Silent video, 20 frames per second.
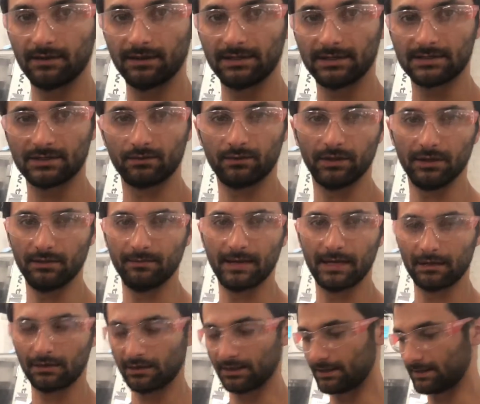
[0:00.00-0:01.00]
It doesn't really
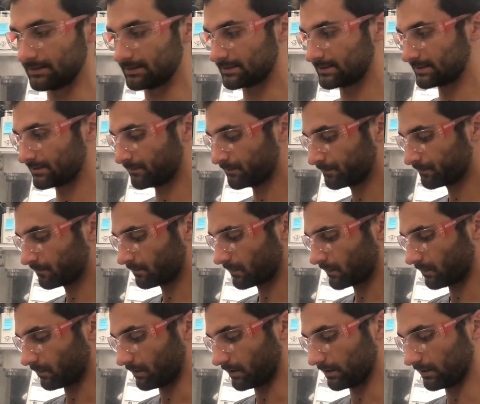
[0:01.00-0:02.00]
matter to us
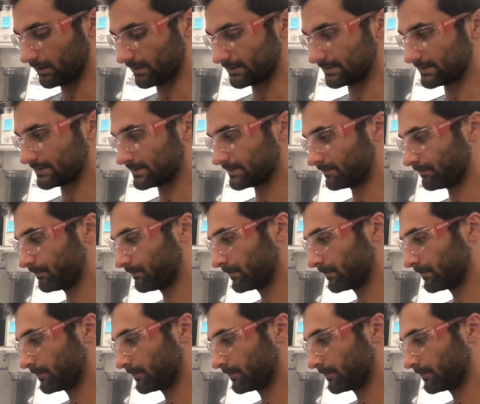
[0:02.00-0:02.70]
where it is.